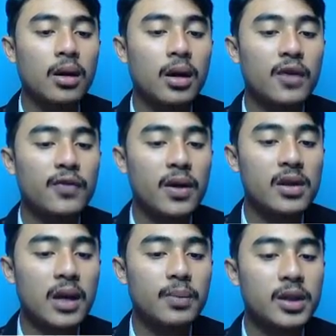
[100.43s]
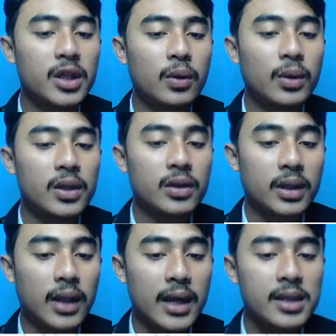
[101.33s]
for their particular
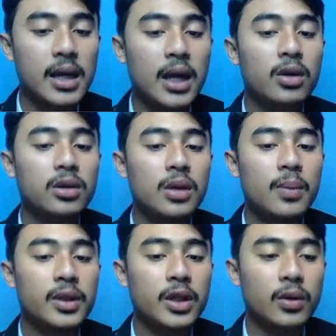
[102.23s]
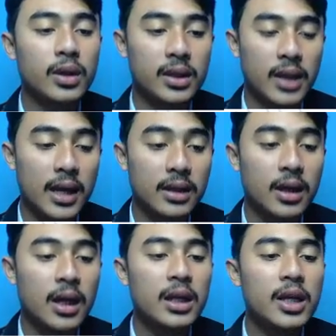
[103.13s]
class on the particular day.
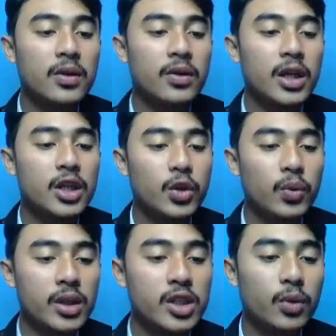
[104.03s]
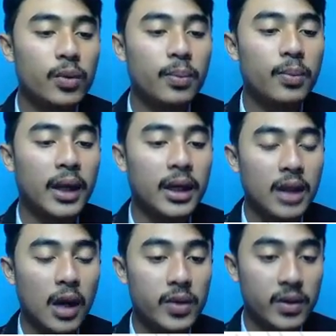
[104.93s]
The degree to which we plan
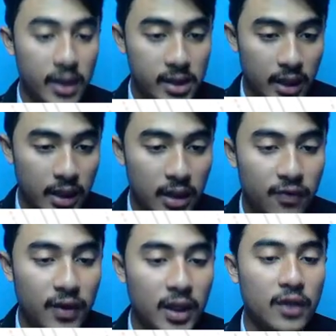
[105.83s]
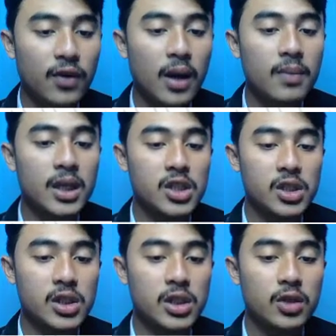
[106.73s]
our lesson differs from
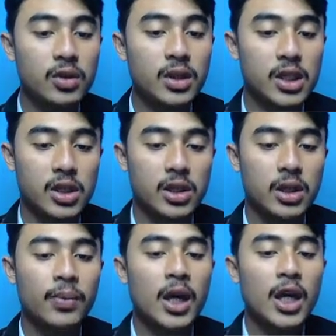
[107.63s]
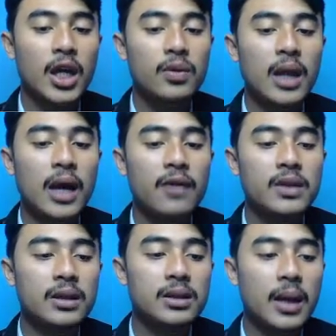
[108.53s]
teacher to teacher. It will
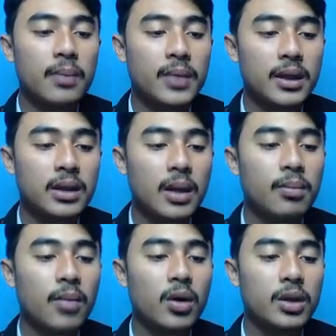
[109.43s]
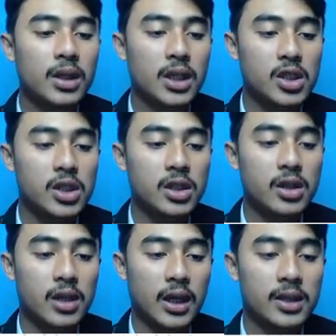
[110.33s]
often depend among the teacher
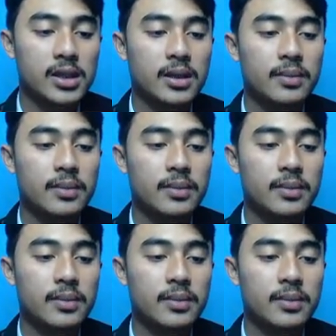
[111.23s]
things.